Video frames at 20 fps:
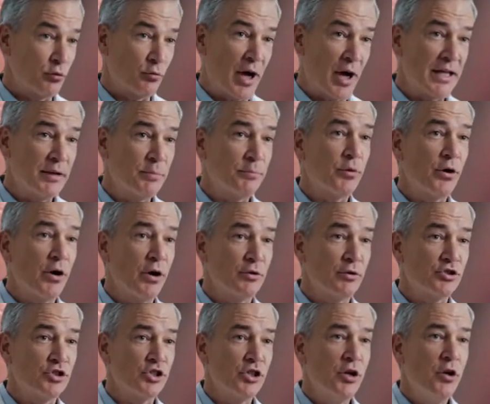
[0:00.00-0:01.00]
you stand in
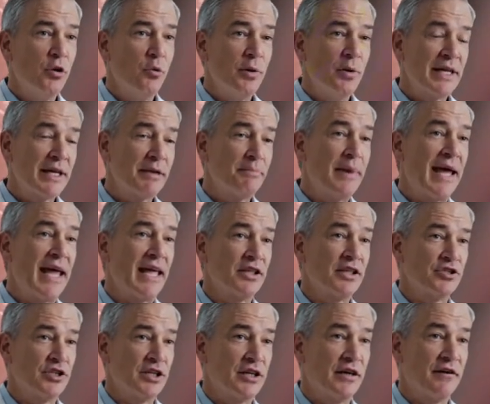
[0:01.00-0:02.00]
its way.
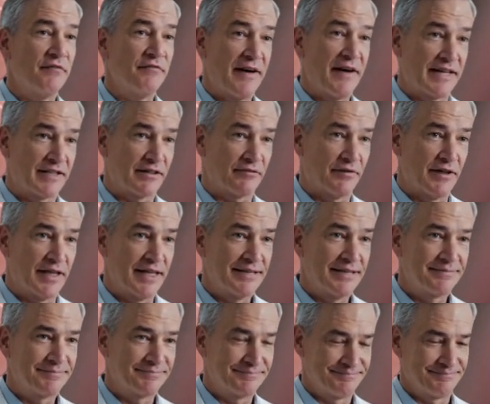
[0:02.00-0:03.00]
When your liver filters
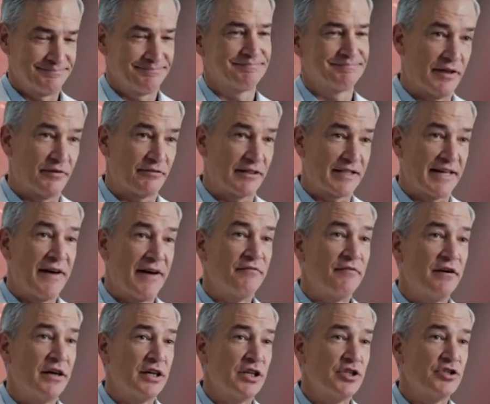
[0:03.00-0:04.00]
freely, your blood
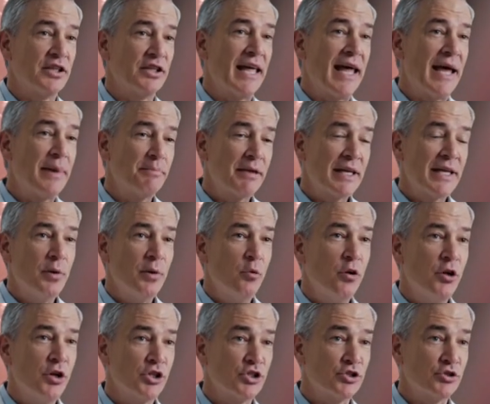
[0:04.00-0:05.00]
stays clean.
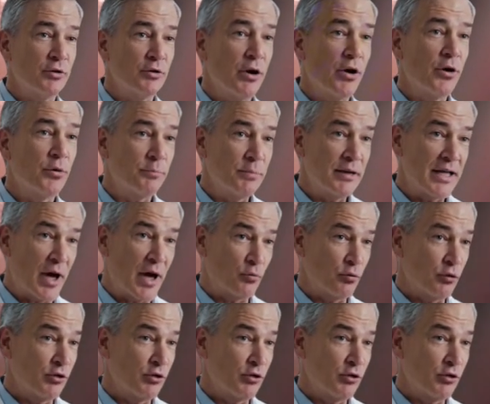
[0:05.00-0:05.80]
When your intestines